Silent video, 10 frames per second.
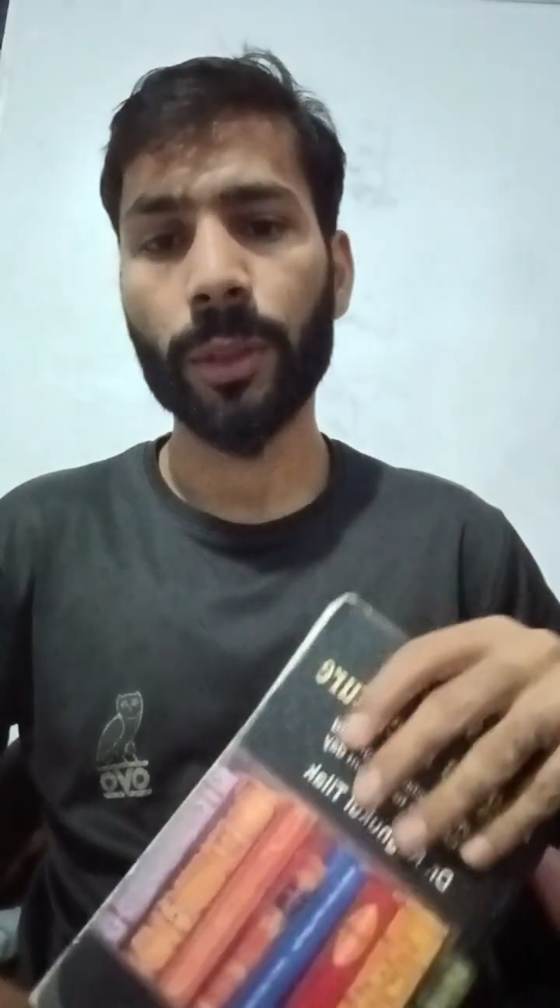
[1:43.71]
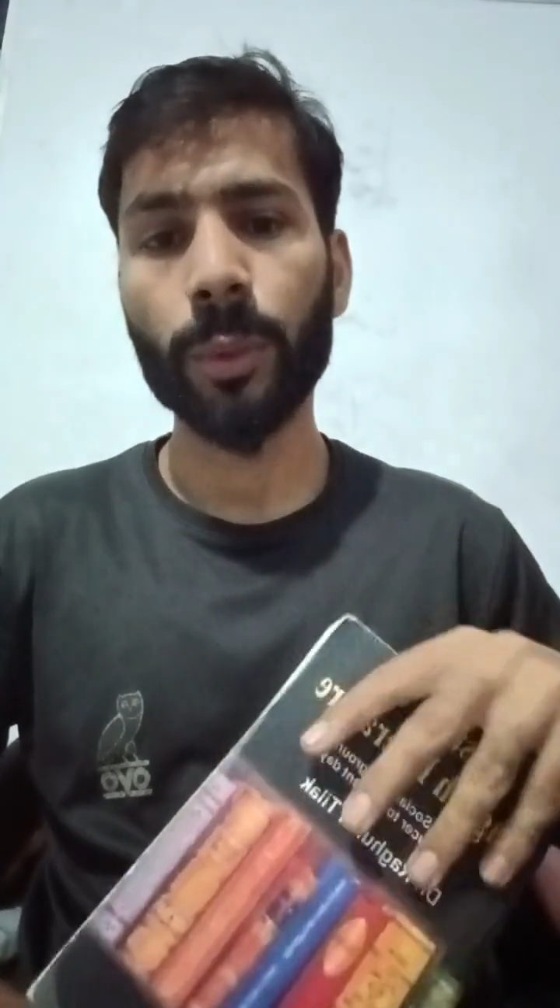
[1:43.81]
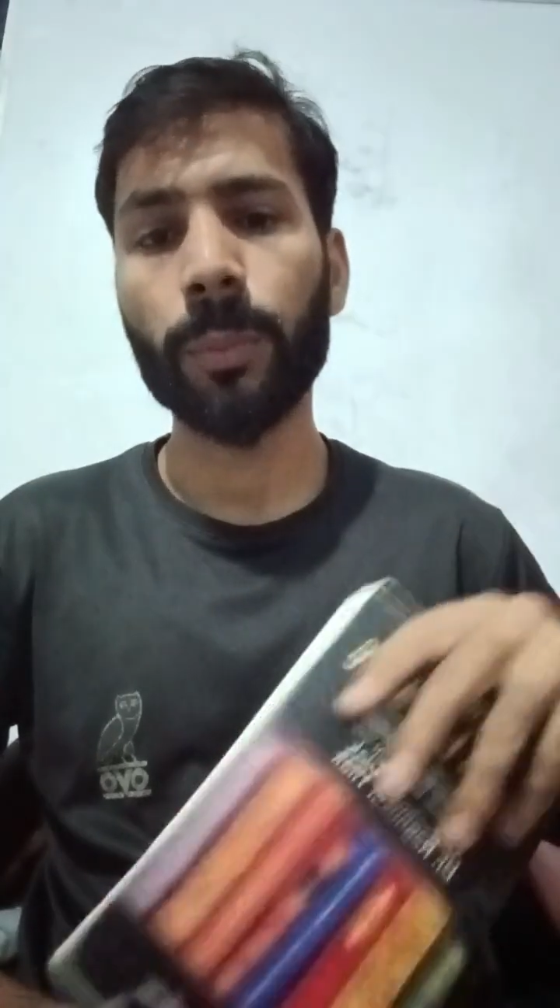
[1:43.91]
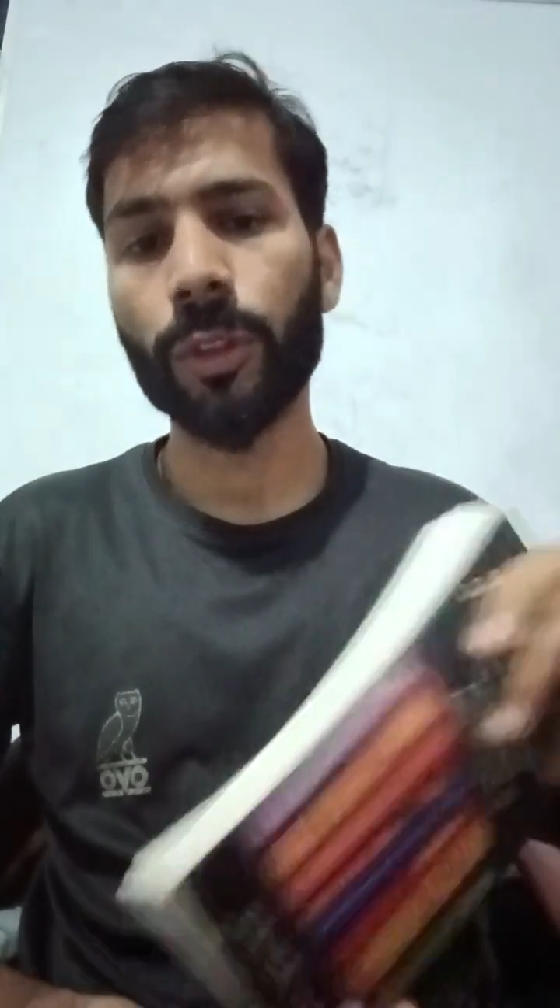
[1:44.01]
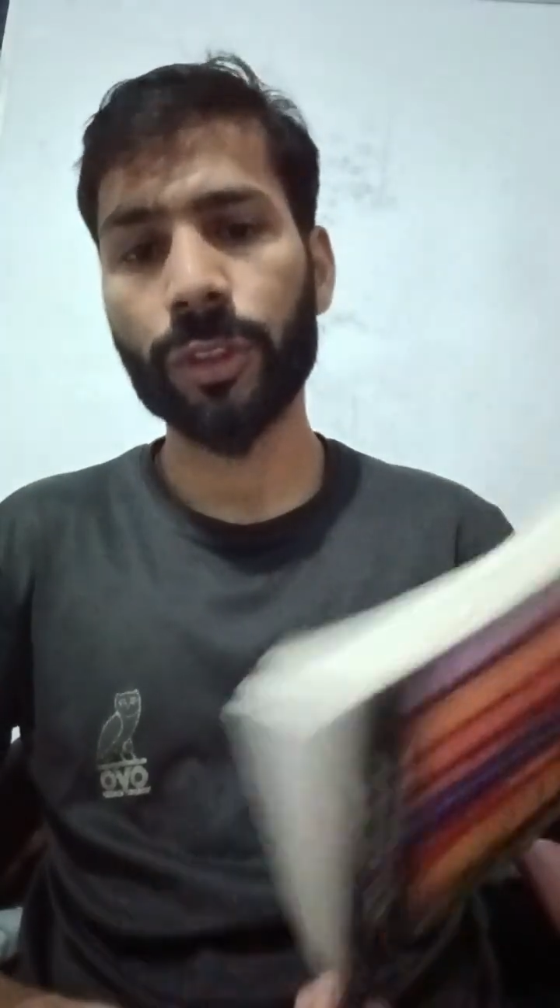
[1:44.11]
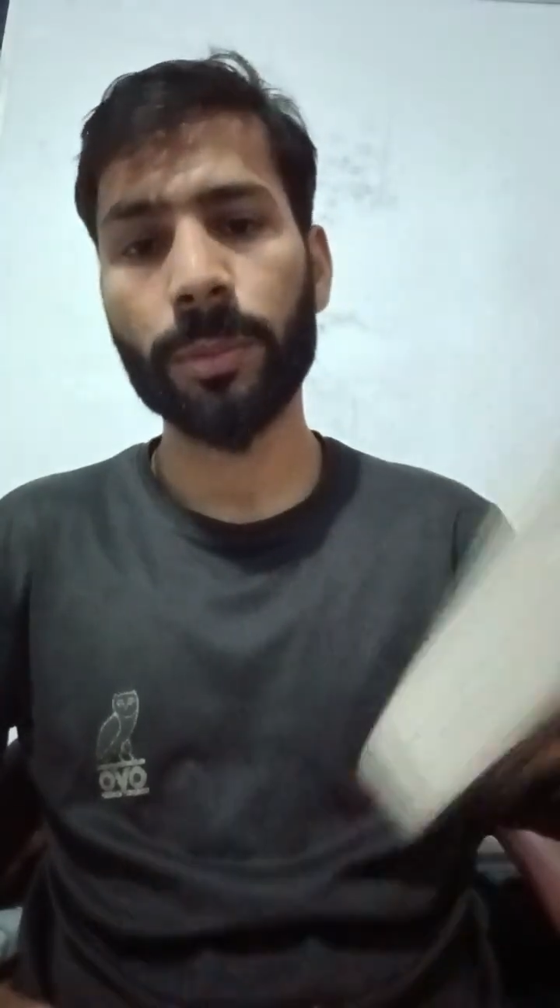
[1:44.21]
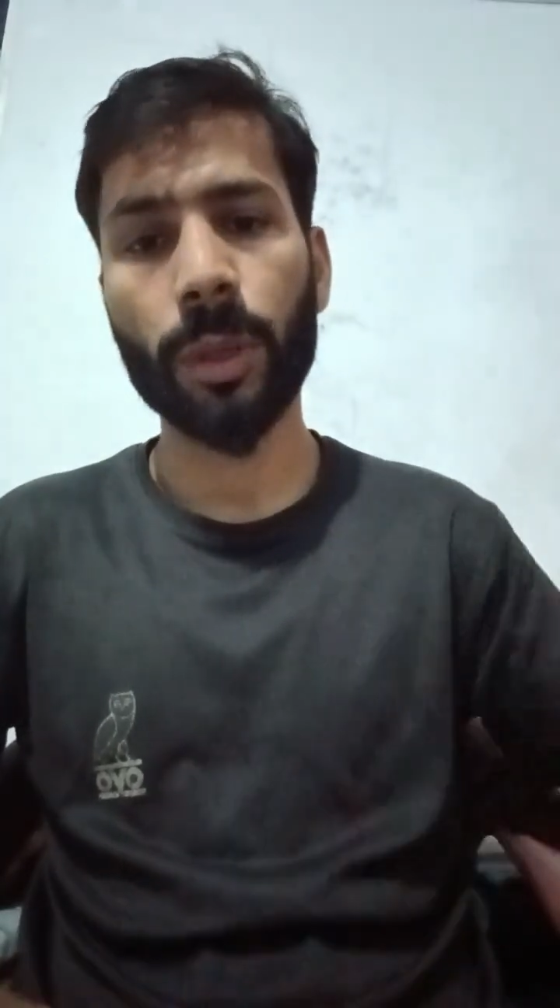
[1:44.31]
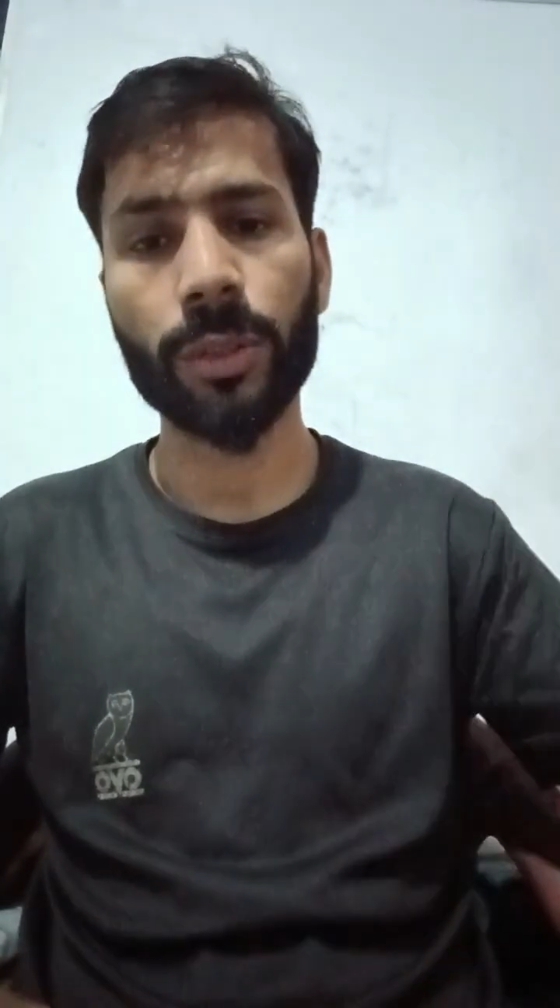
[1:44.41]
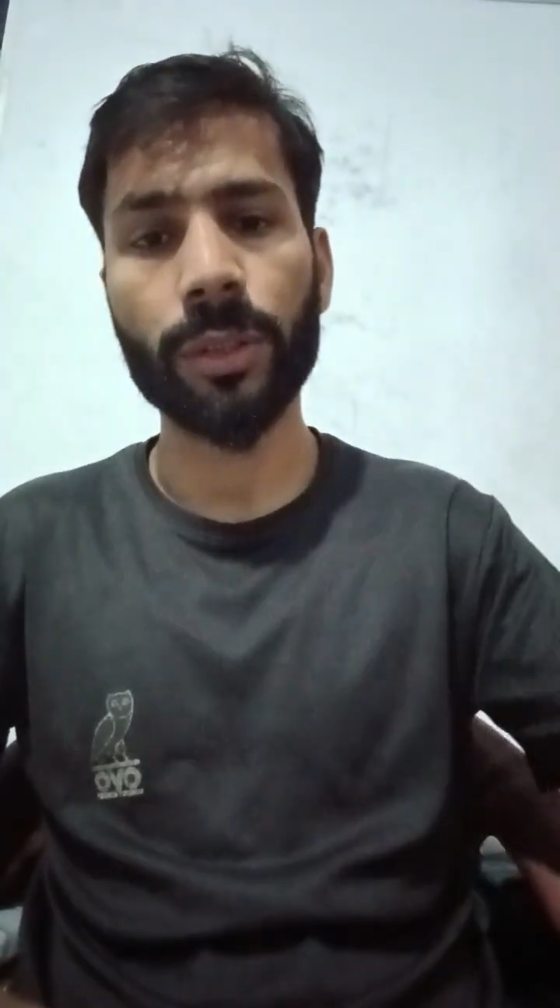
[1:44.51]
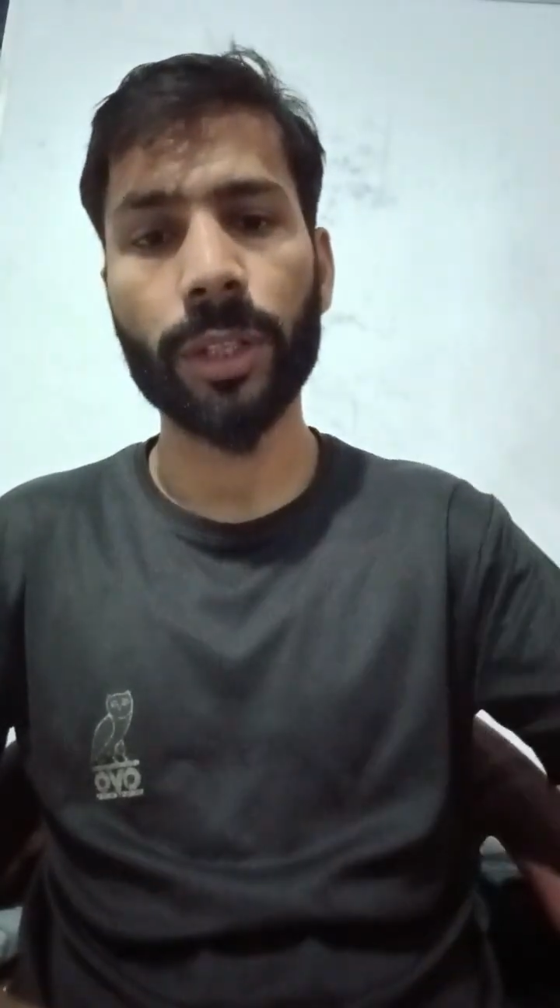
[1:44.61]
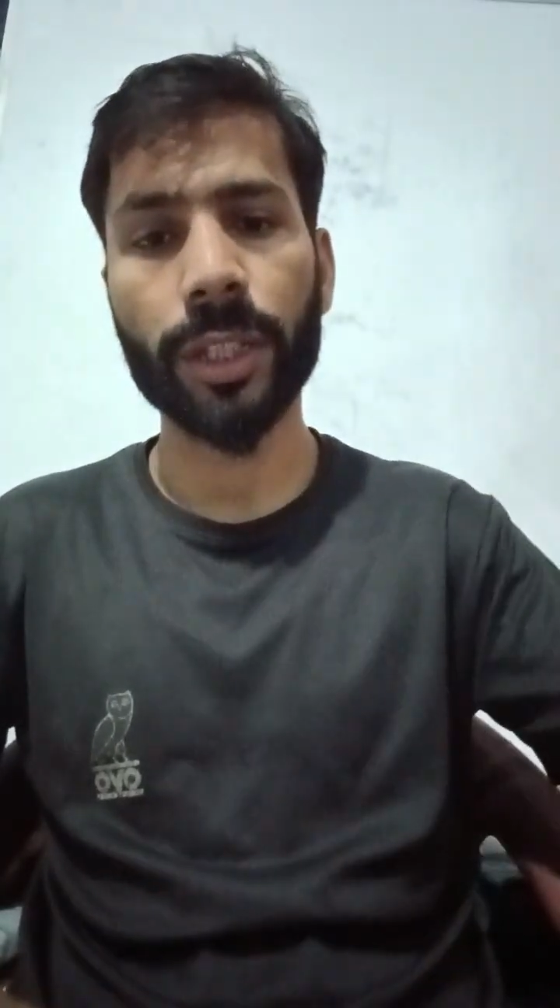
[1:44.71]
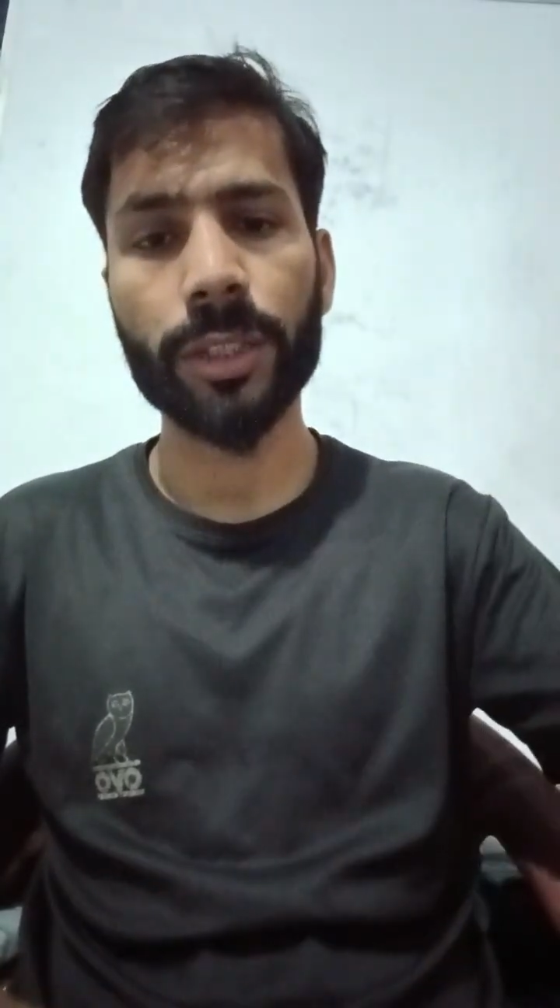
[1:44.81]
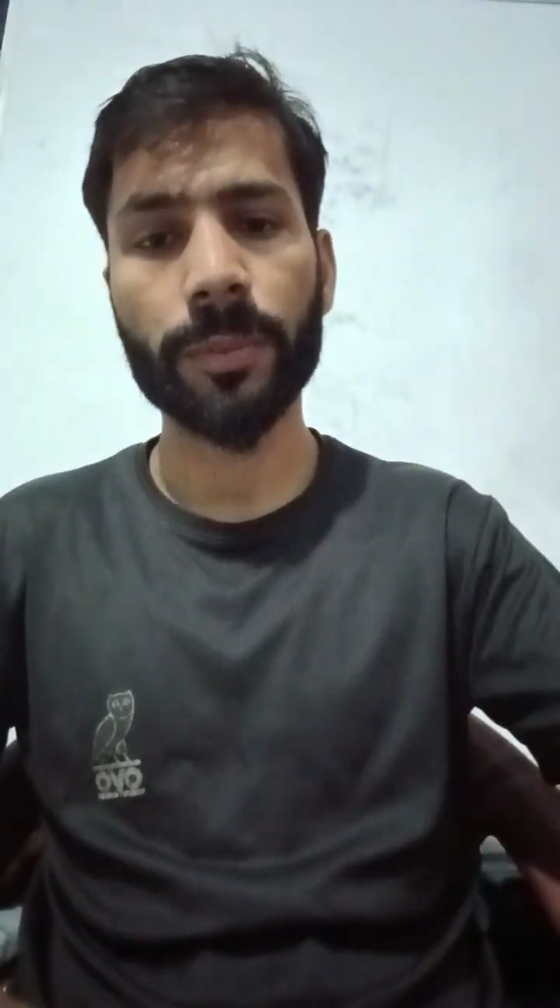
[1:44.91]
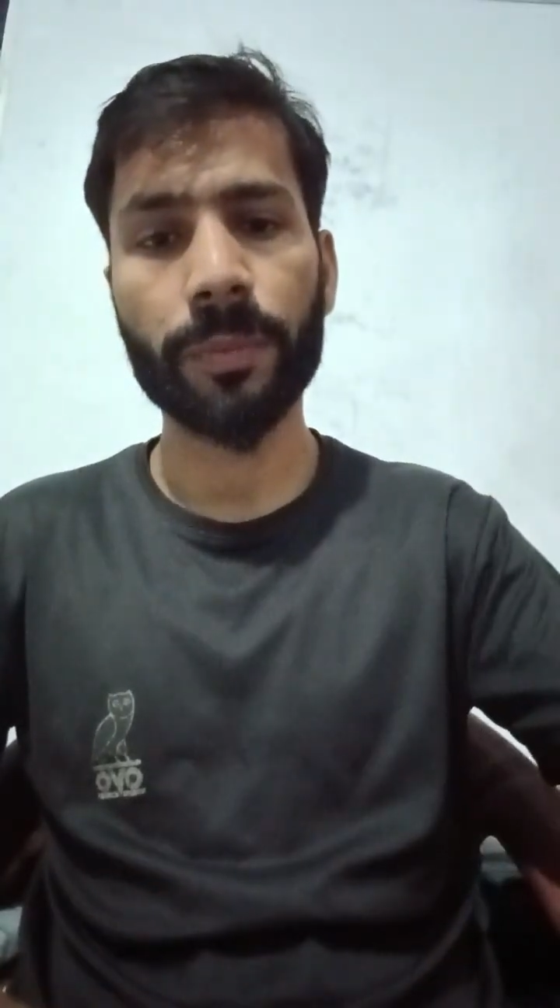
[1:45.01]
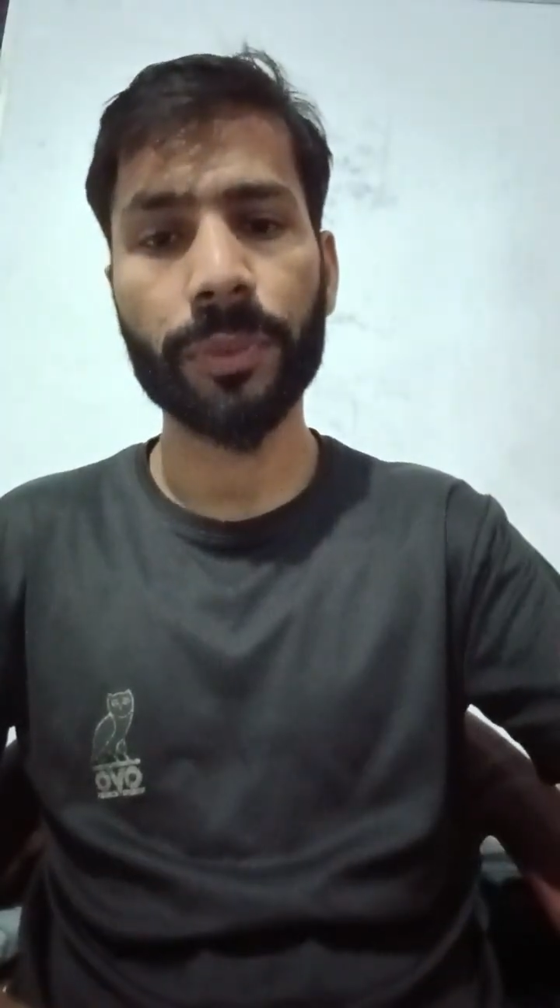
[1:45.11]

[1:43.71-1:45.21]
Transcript: to postmodern age.